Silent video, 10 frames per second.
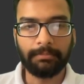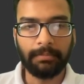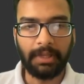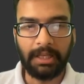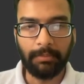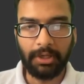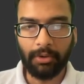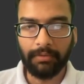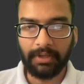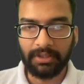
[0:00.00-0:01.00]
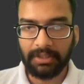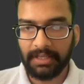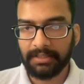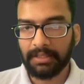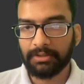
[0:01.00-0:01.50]
email notification,
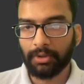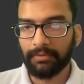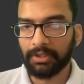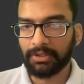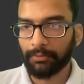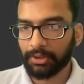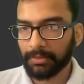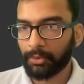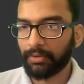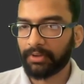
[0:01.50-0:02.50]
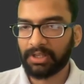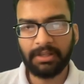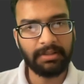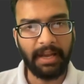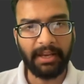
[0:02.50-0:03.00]
SNS notification, WhatsApp notification, and
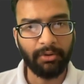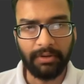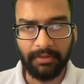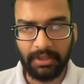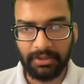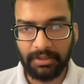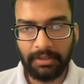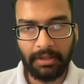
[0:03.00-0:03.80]
Slack notification.